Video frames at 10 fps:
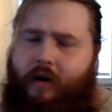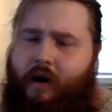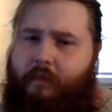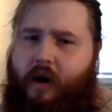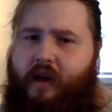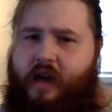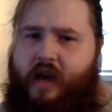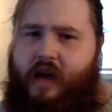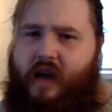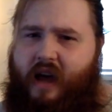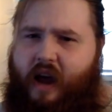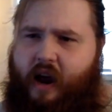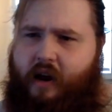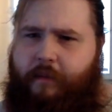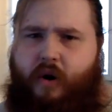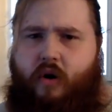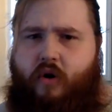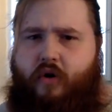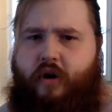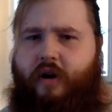a monkey, and a
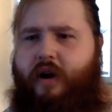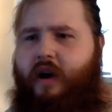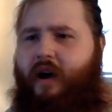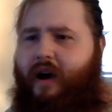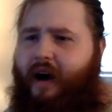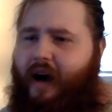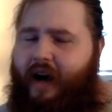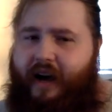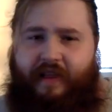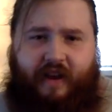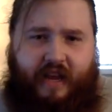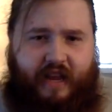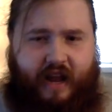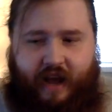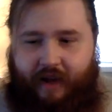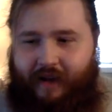bird, and then he did it.